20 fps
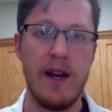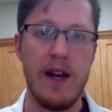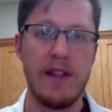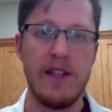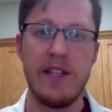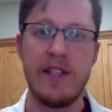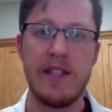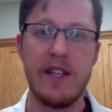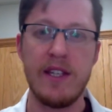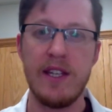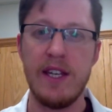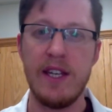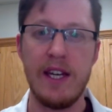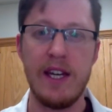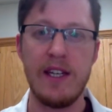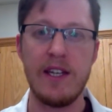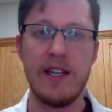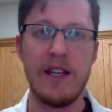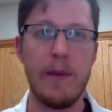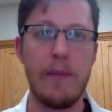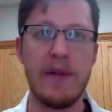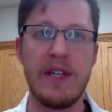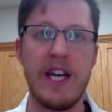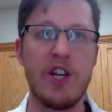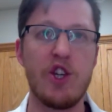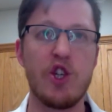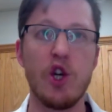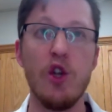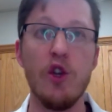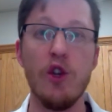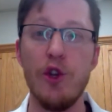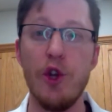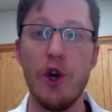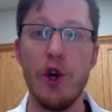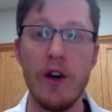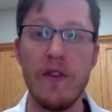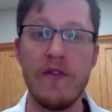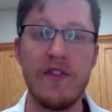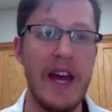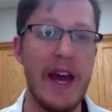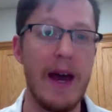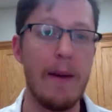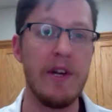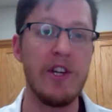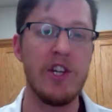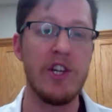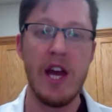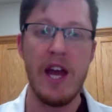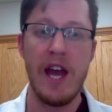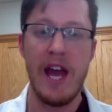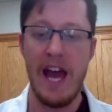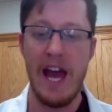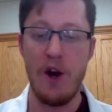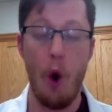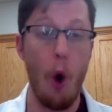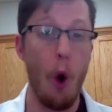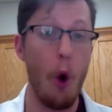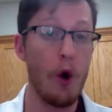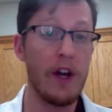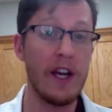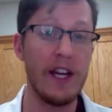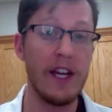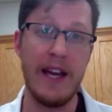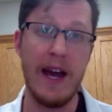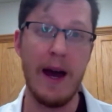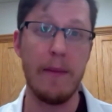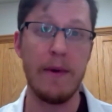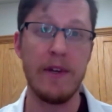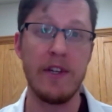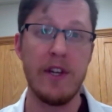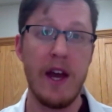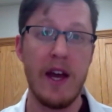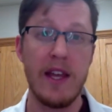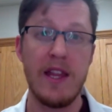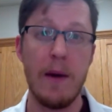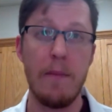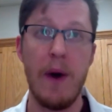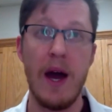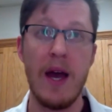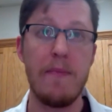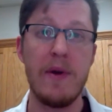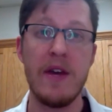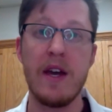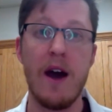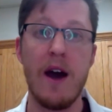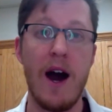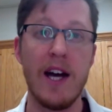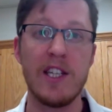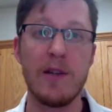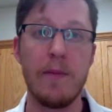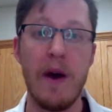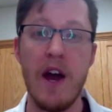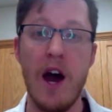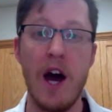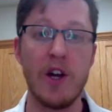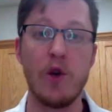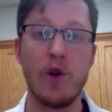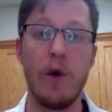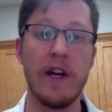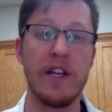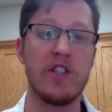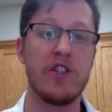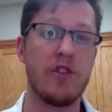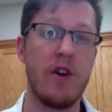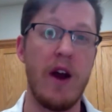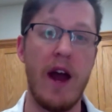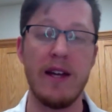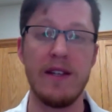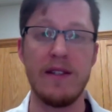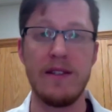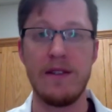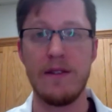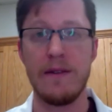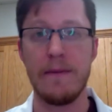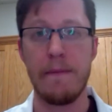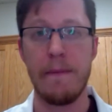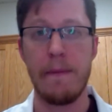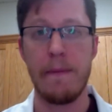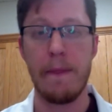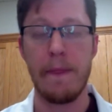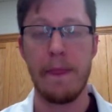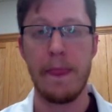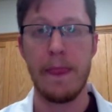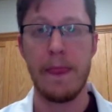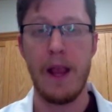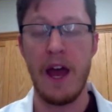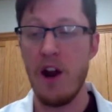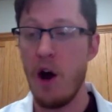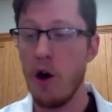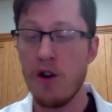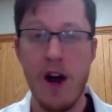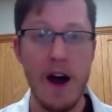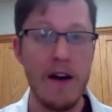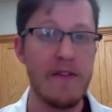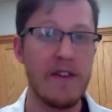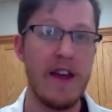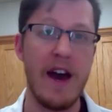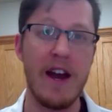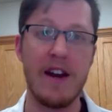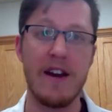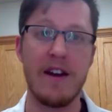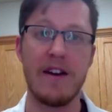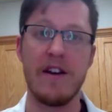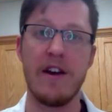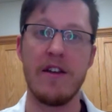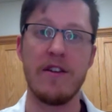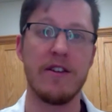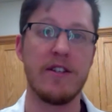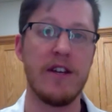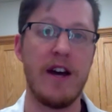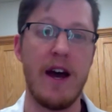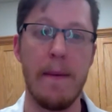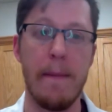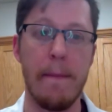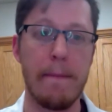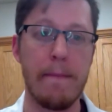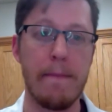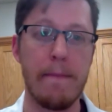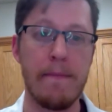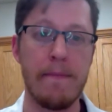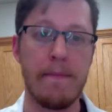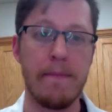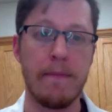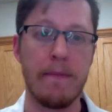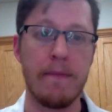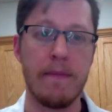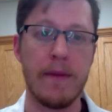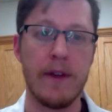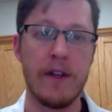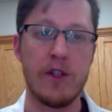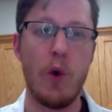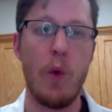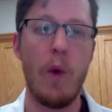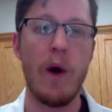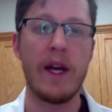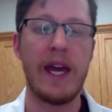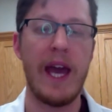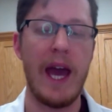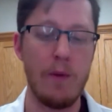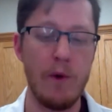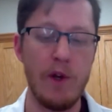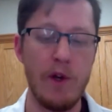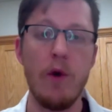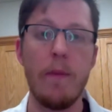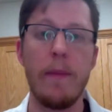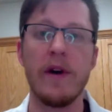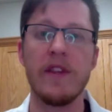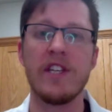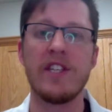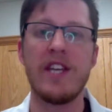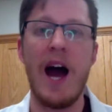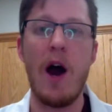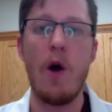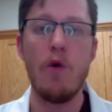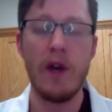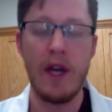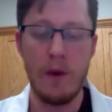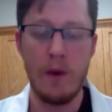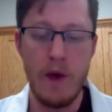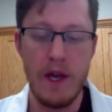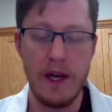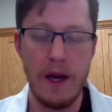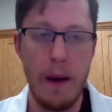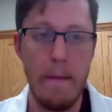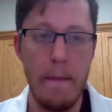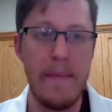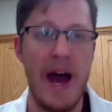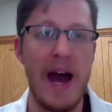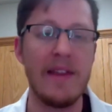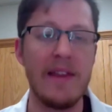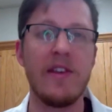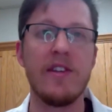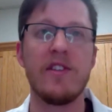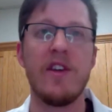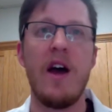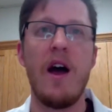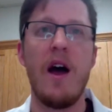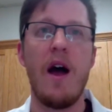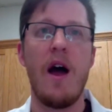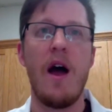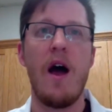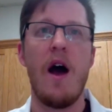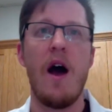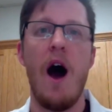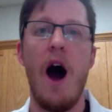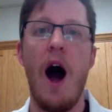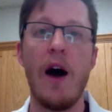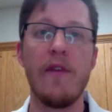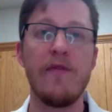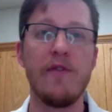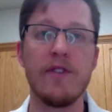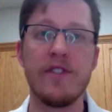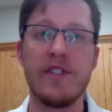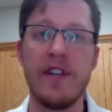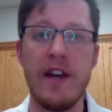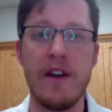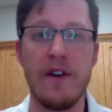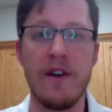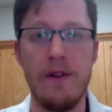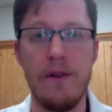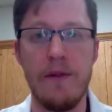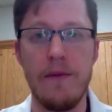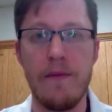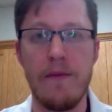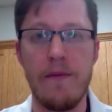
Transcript: This doesn't get into the potential nerve damage and organ damage that might be caused by ongoing stress. And I'll cover that at another time. So what can we do about this? How can we combat this awful cycle?